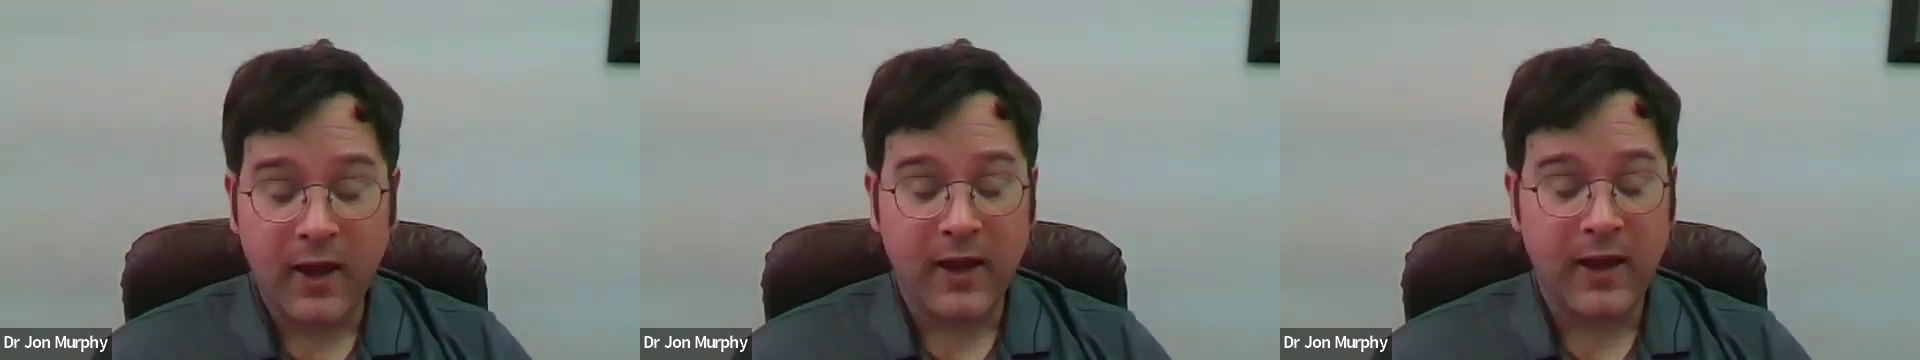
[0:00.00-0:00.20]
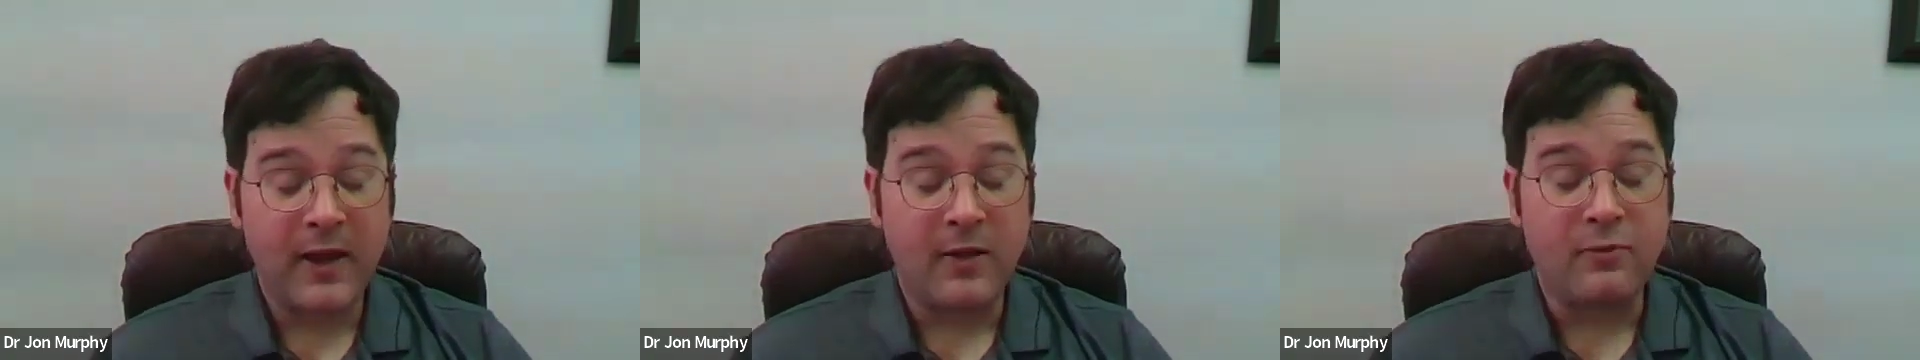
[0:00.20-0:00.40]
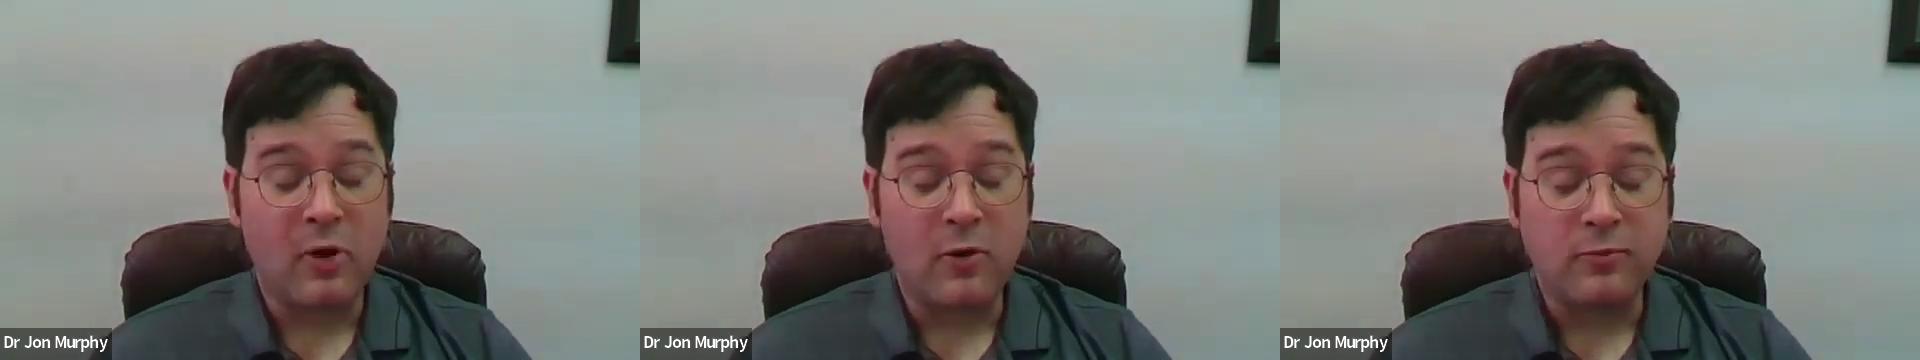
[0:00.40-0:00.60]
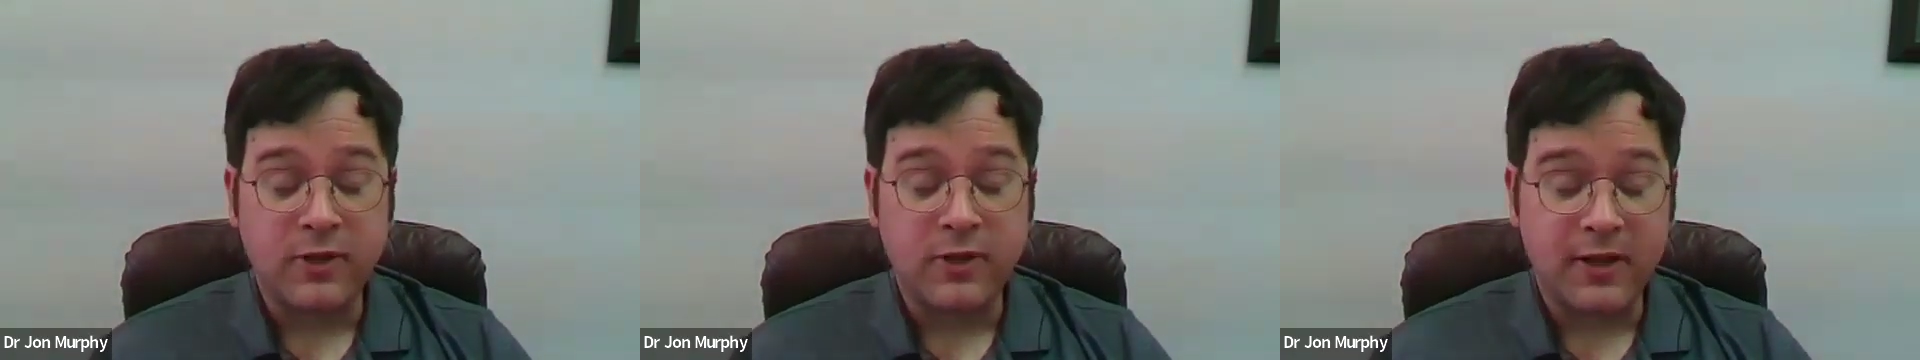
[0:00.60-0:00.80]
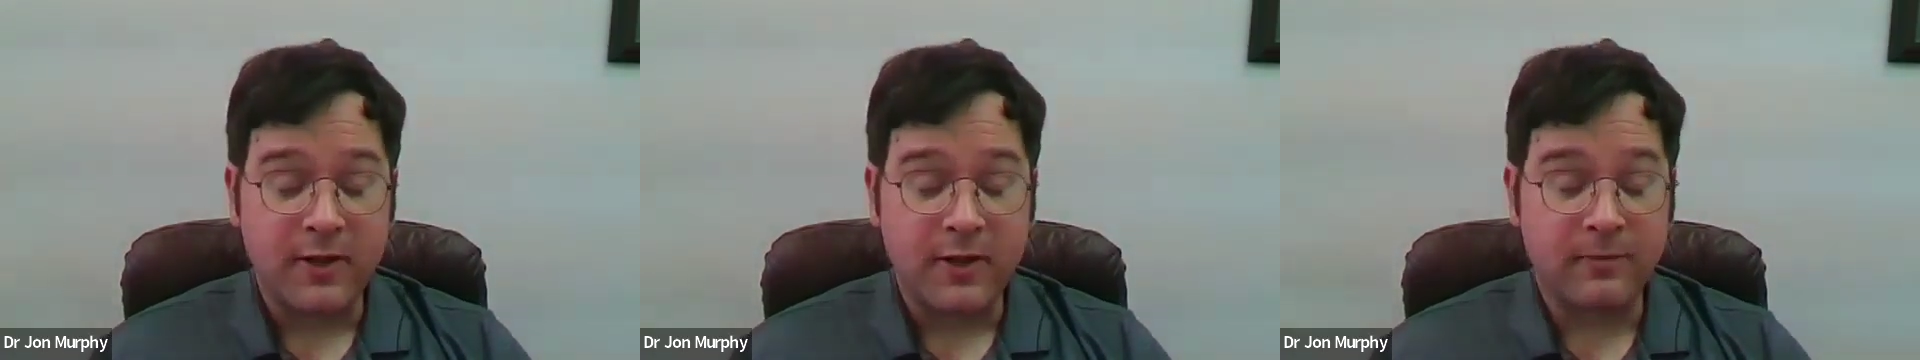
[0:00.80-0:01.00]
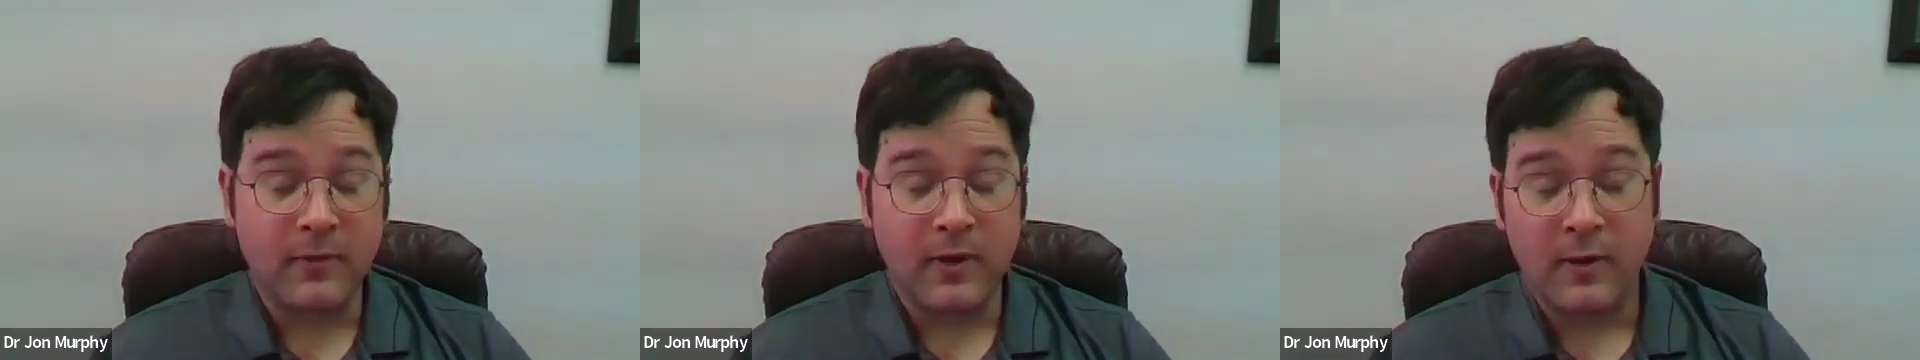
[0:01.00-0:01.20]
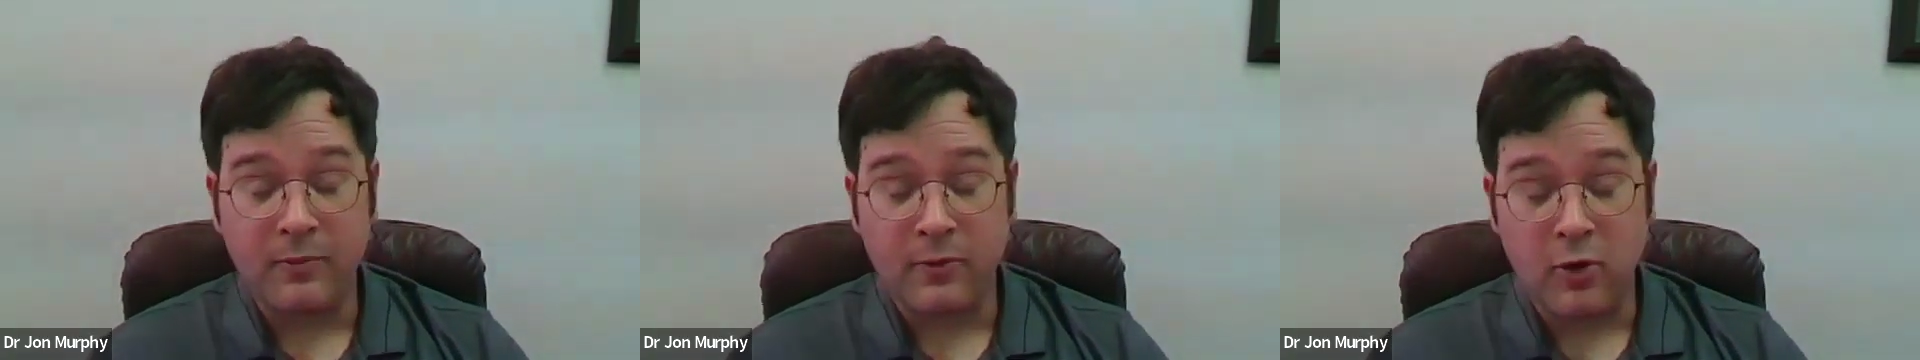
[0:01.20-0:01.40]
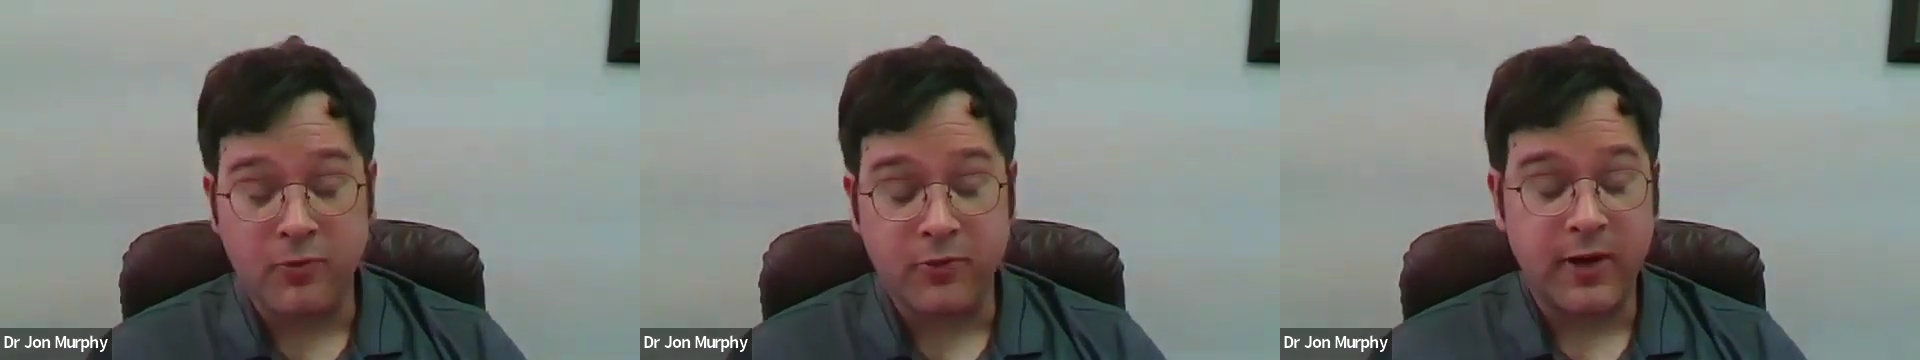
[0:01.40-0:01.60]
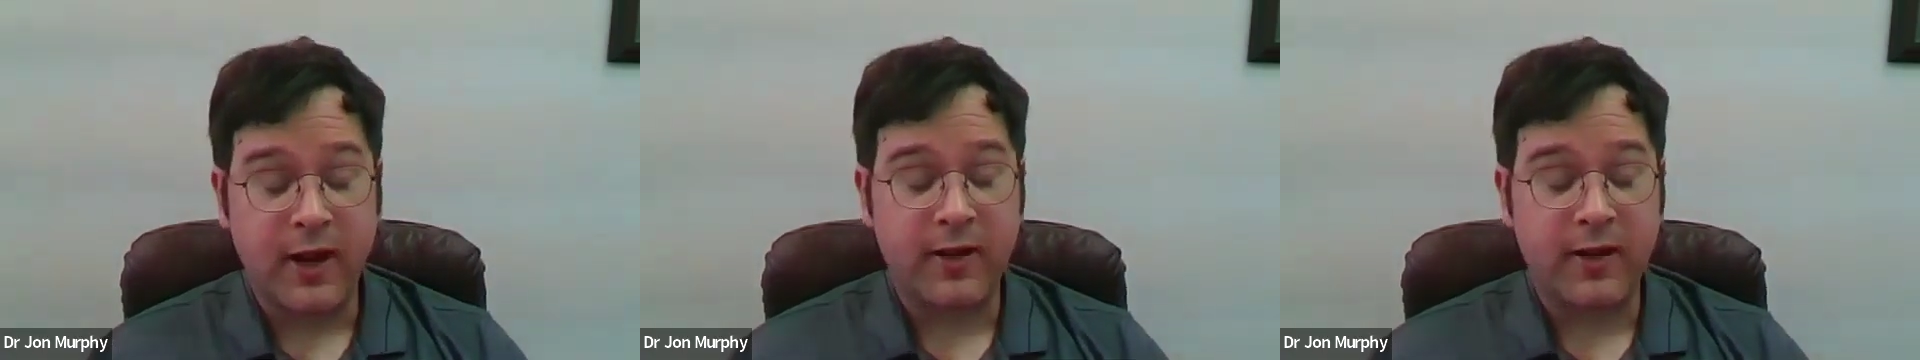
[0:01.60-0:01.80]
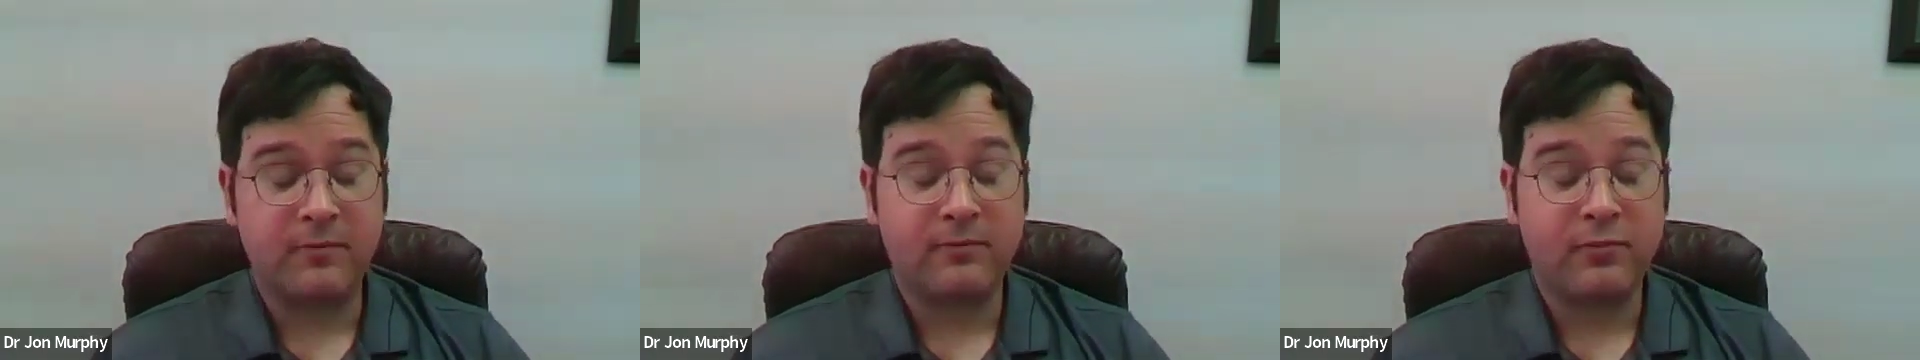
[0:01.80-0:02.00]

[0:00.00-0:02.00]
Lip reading: inappropriately appropriate